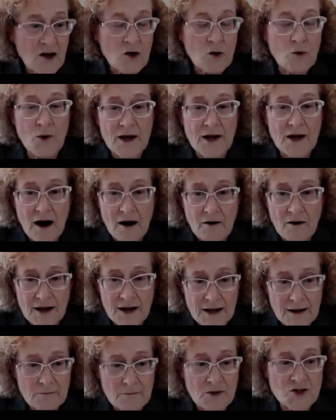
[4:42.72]
We are
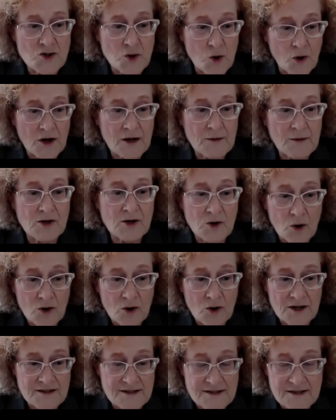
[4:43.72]
a
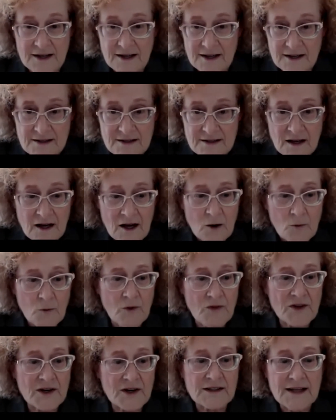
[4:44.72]
majority-minority state
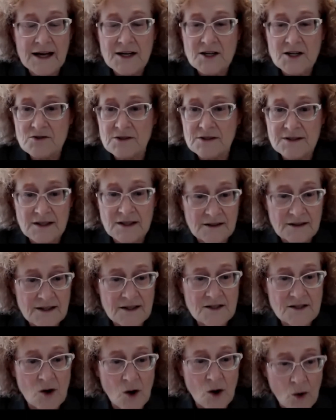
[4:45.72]
with an electorate that
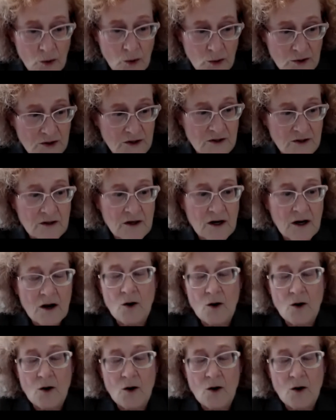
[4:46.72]
leans older,